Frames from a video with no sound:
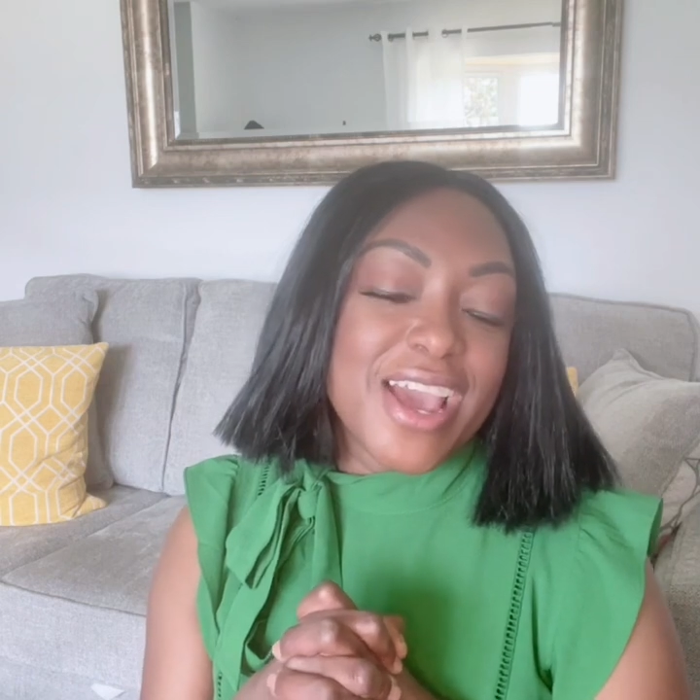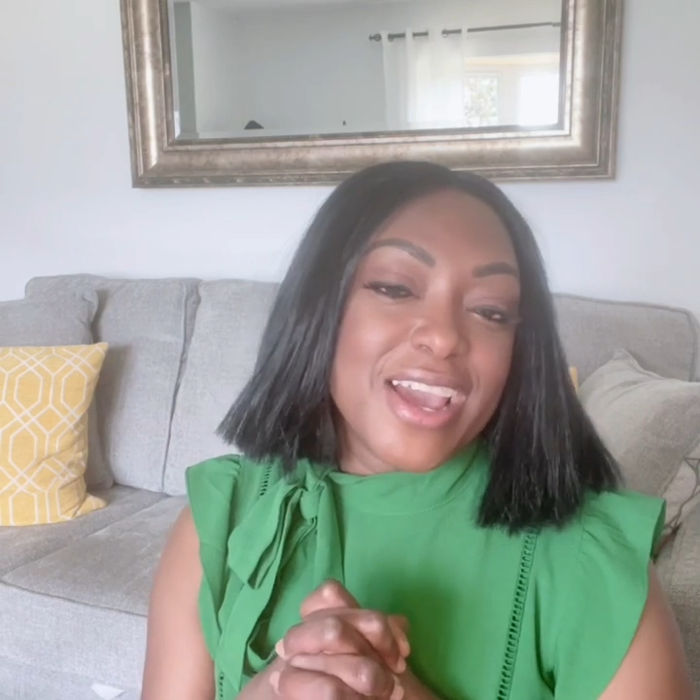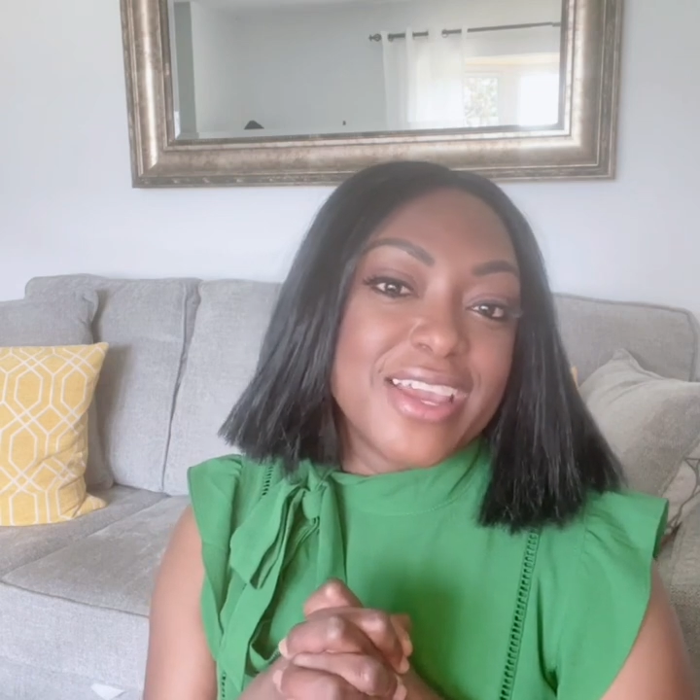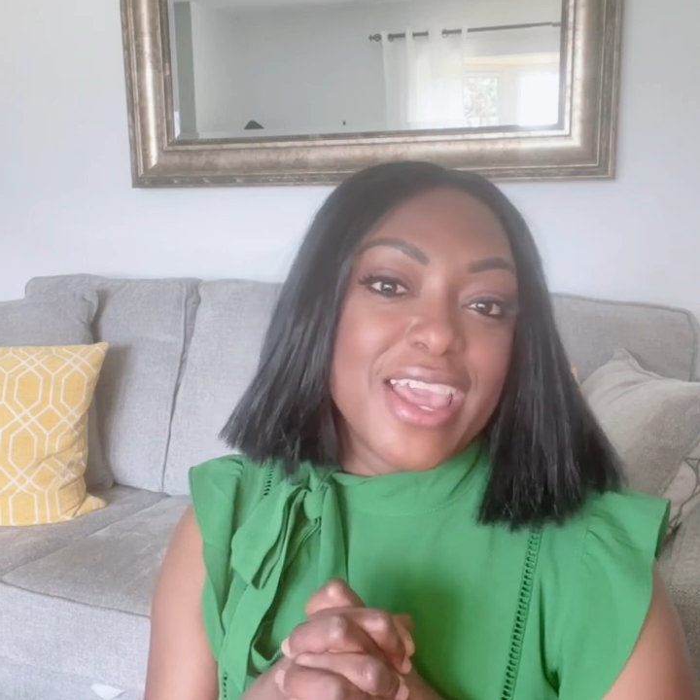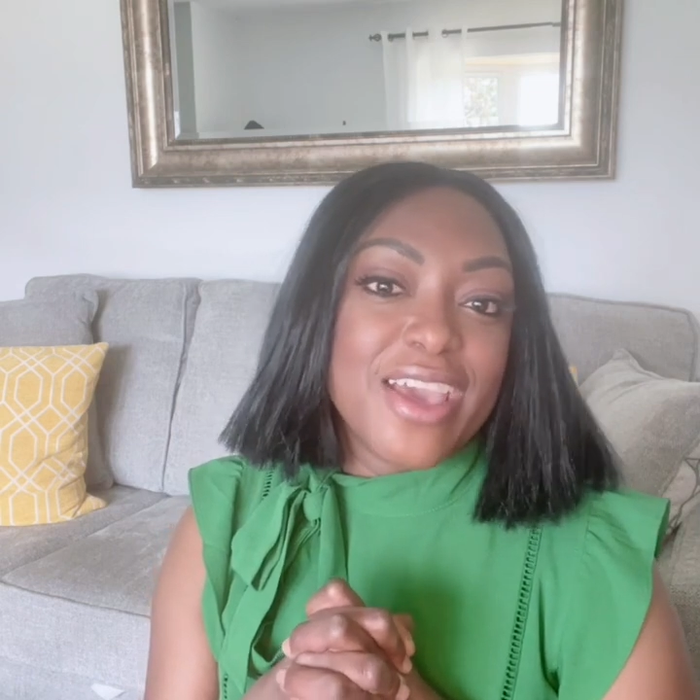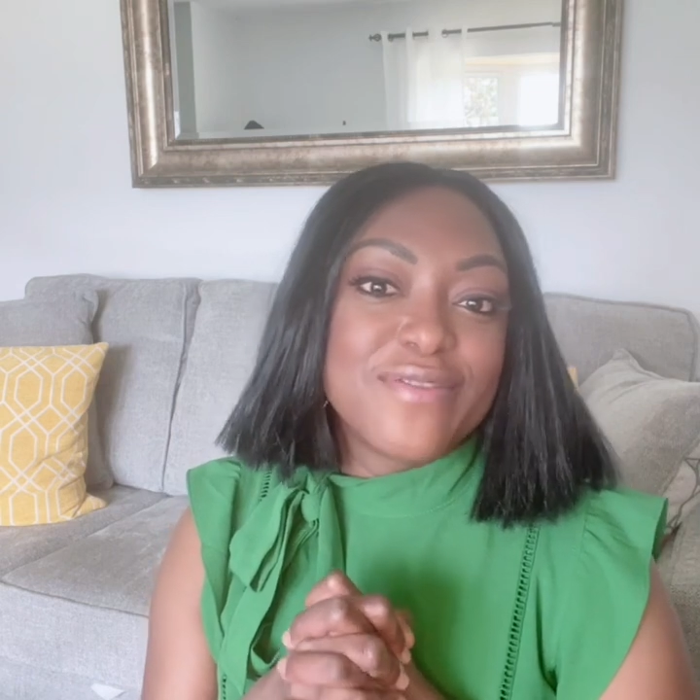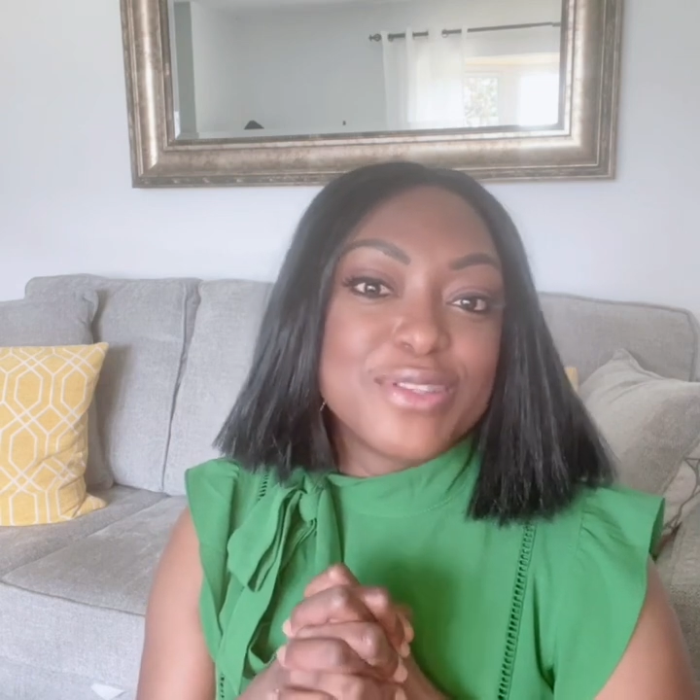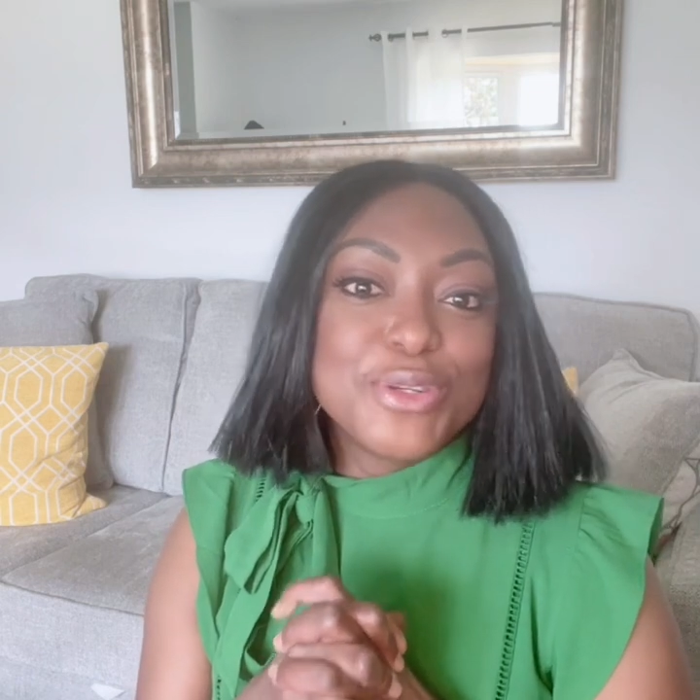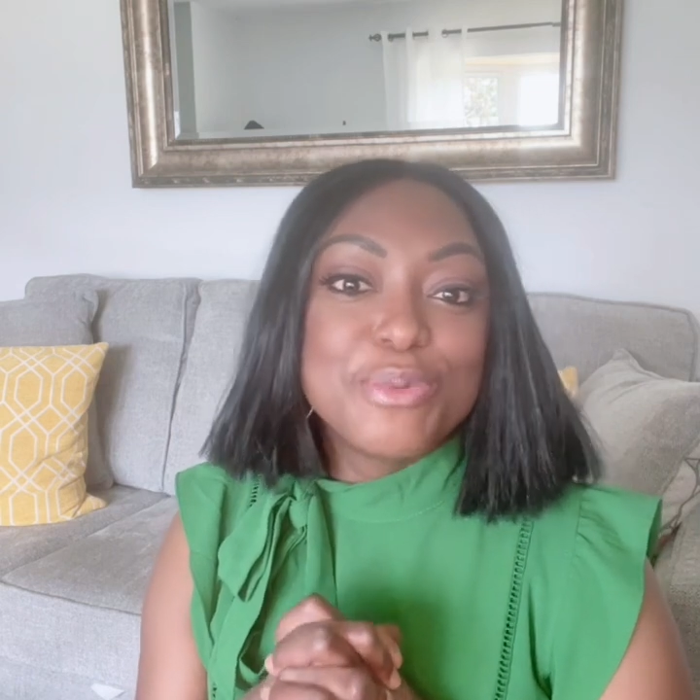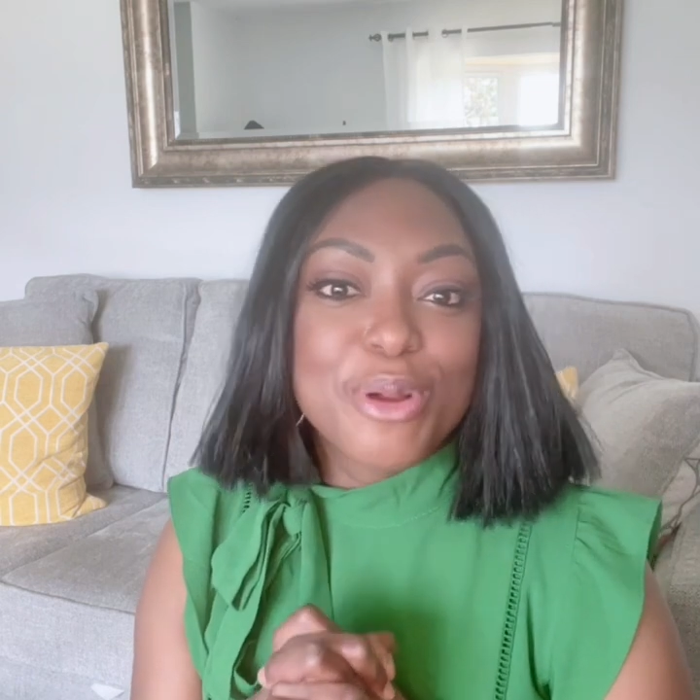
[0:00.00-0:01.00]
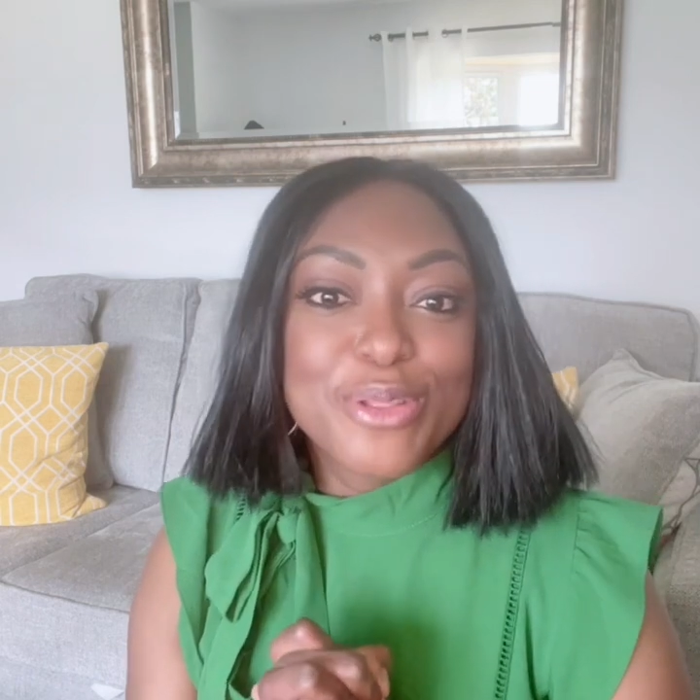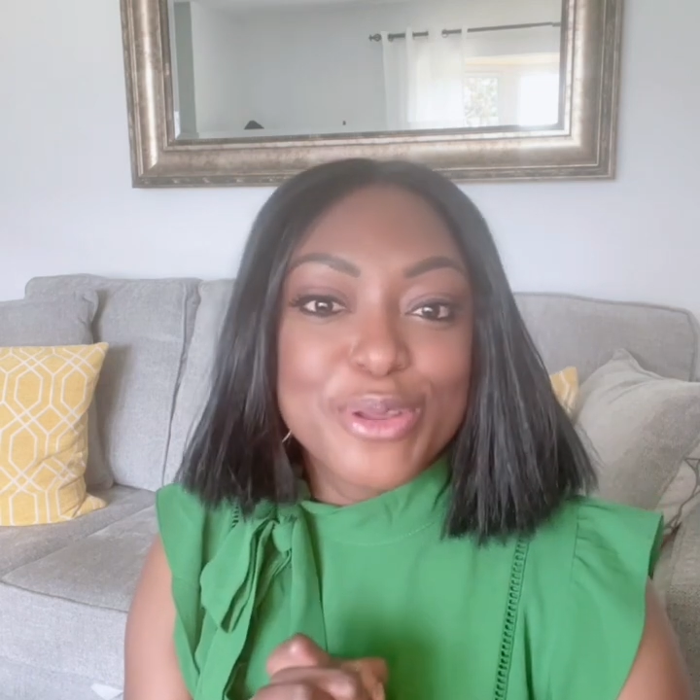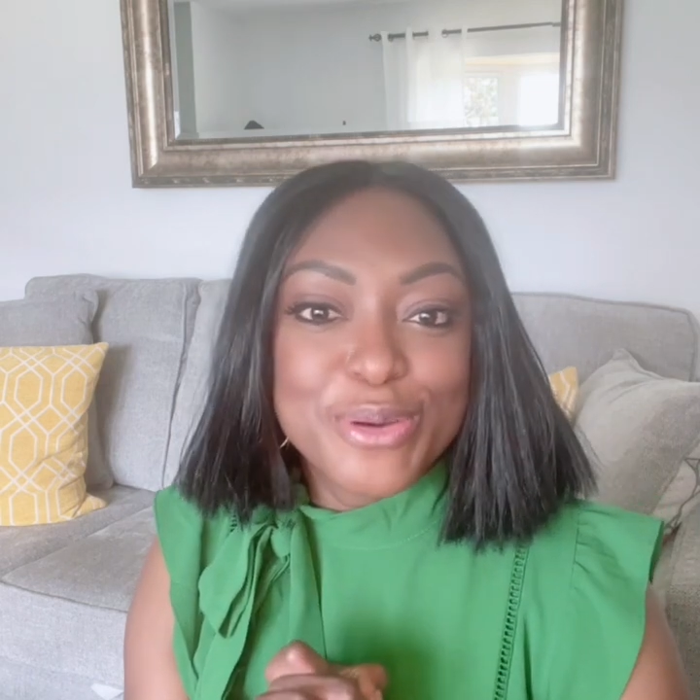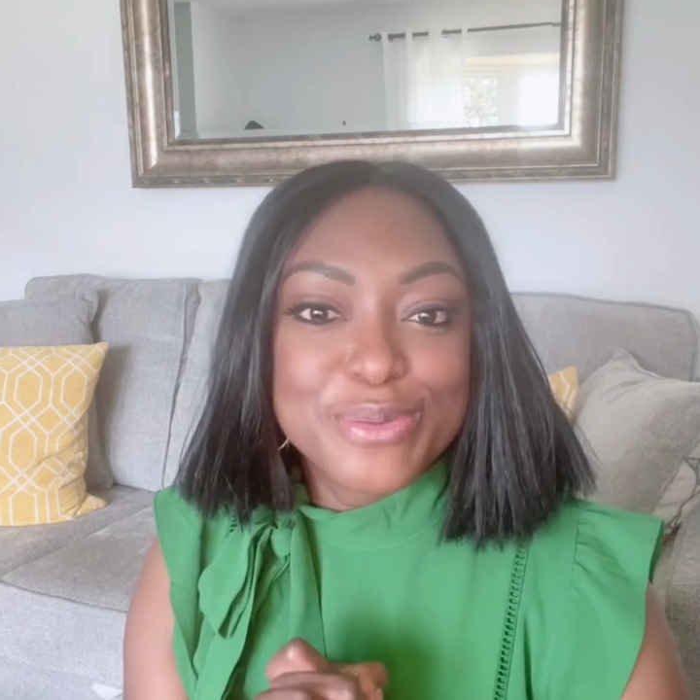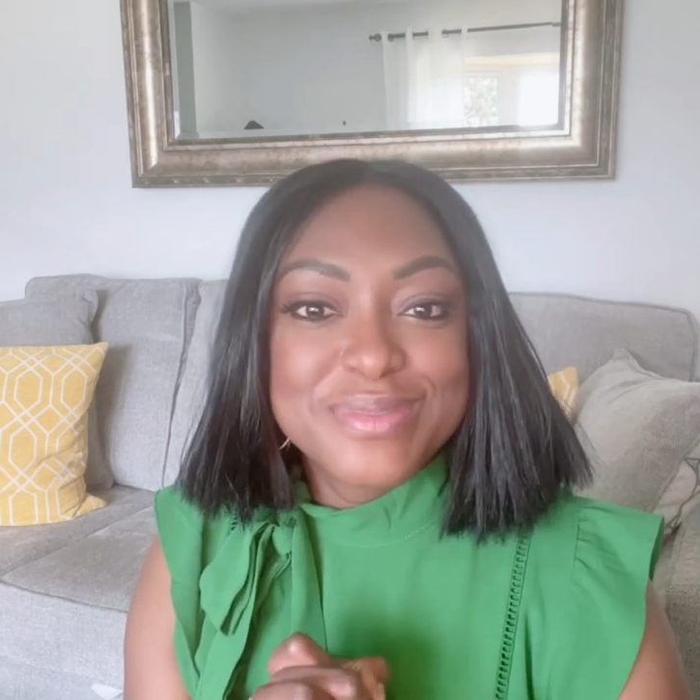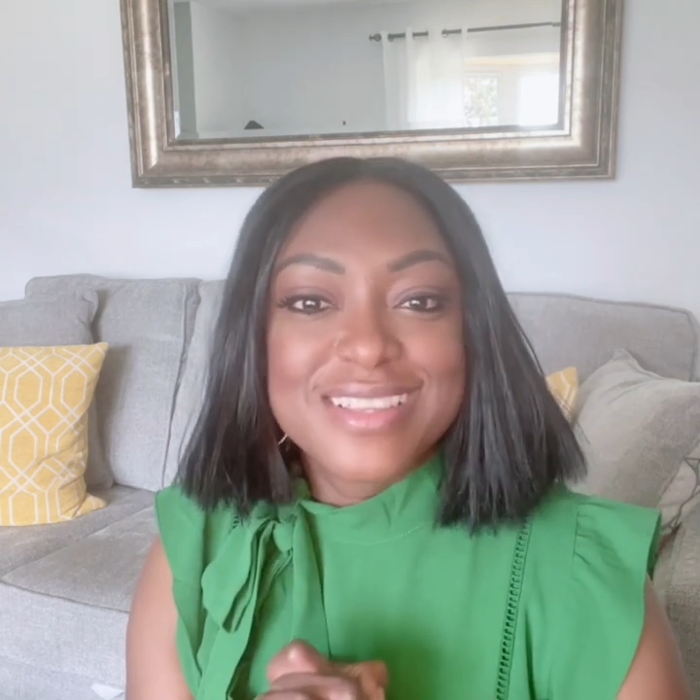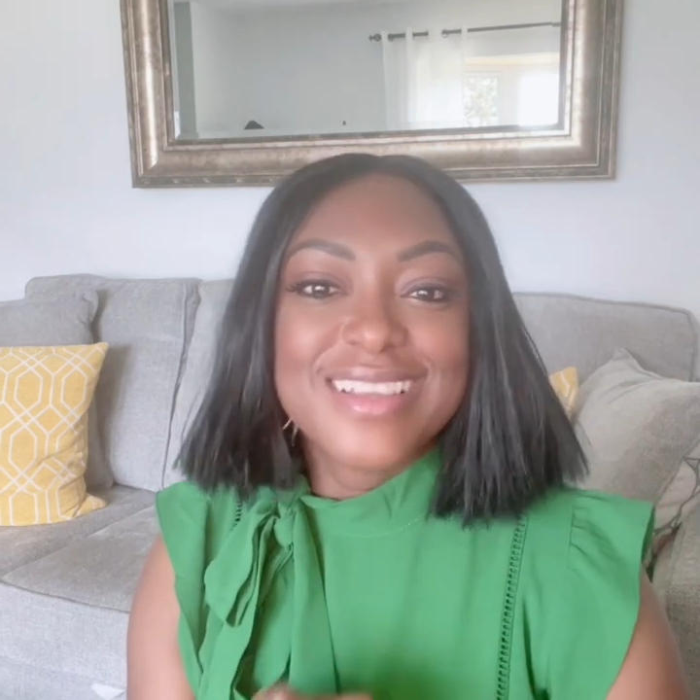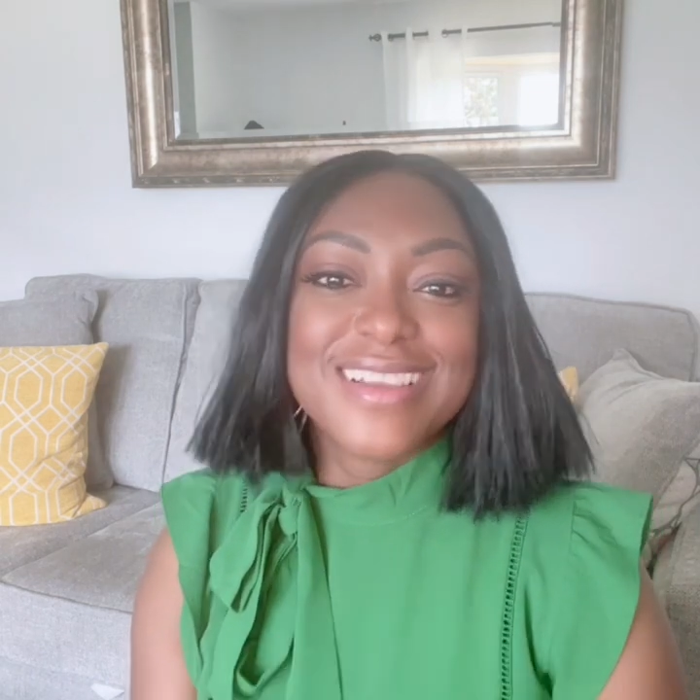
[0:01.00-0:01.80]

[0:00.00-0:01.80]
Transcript: I have two birth homes,